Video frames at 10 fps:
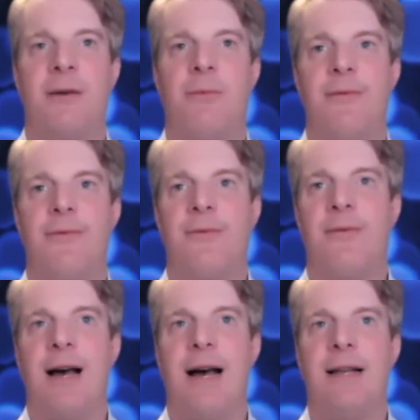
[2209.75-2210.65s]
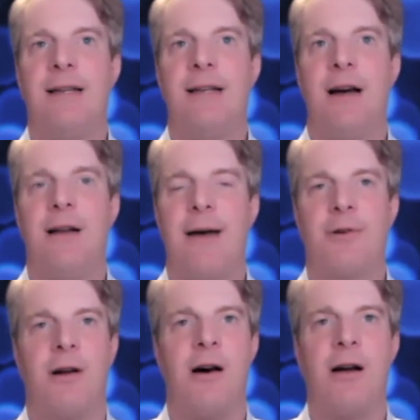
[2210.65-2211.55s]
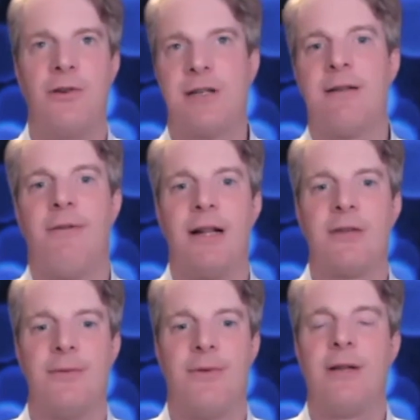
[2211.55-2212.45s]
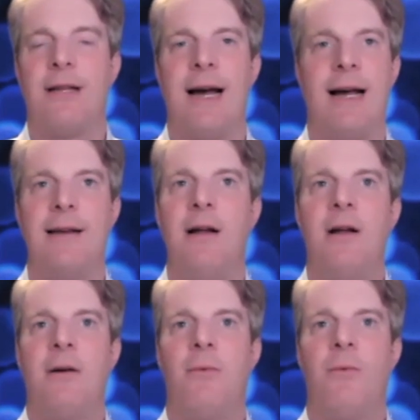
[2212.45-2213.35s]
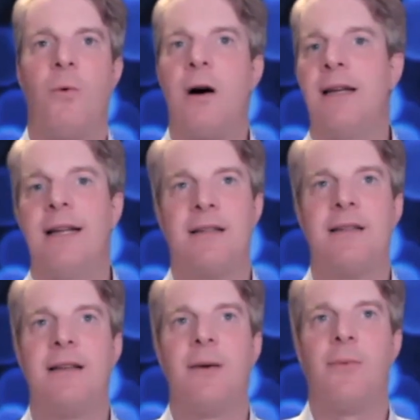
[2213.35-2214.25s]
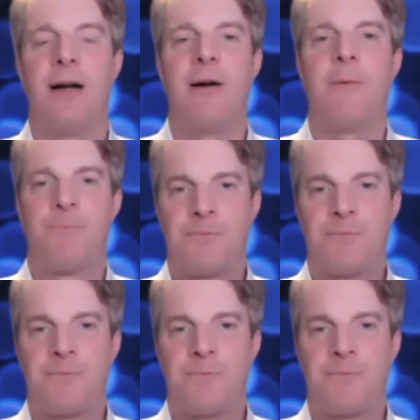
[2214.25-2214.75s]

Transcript: We've had, after hundreds of events, we've only had one incident where